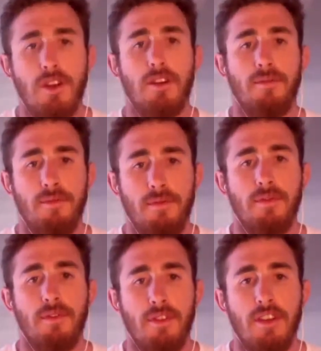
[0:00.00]
Yeah.
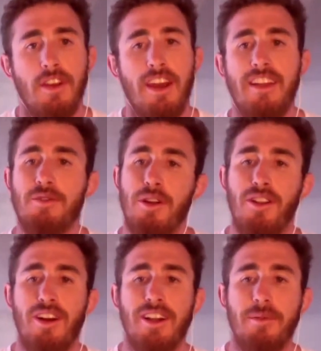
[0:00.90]
And that's what I
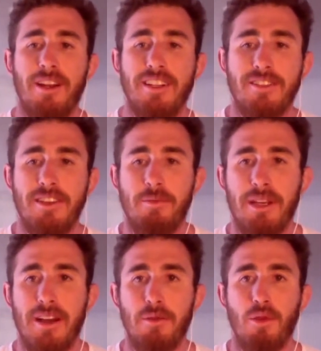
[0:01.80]
like about it. It
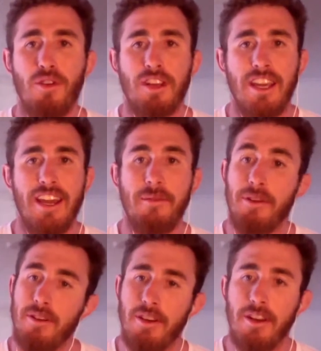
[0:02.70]
becomes more of a game,
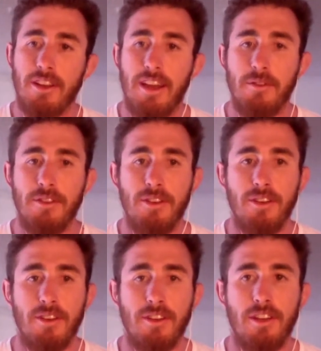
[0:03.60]
and games
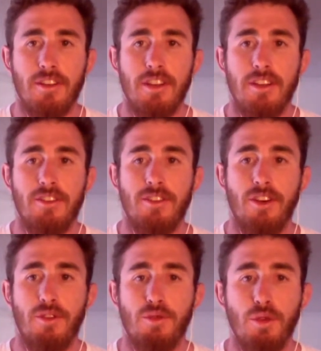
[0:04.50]
there's
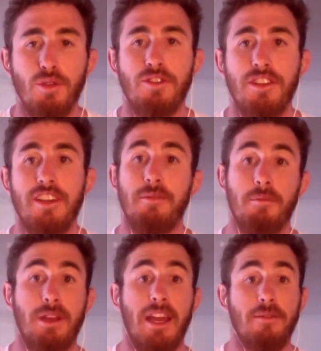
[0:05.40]
certain rules, and
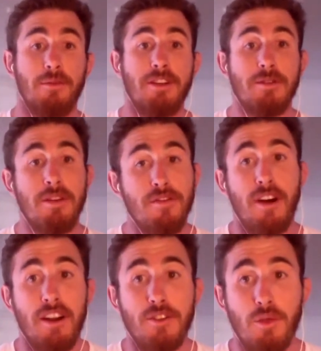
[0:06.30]
games are meant to be
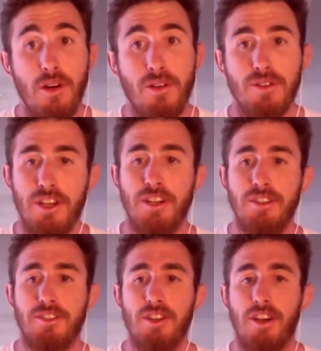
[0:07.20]
fun as well.
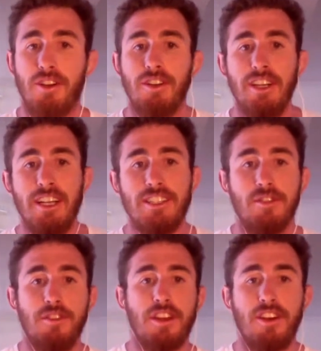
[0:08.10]
So
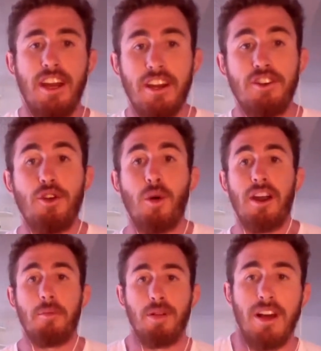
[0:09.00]
just figuring out a new way
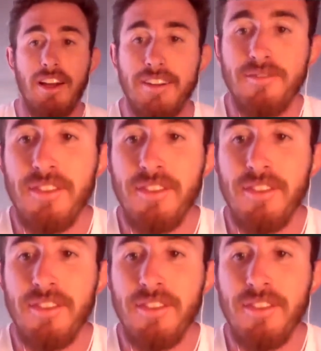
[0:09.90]
to play it.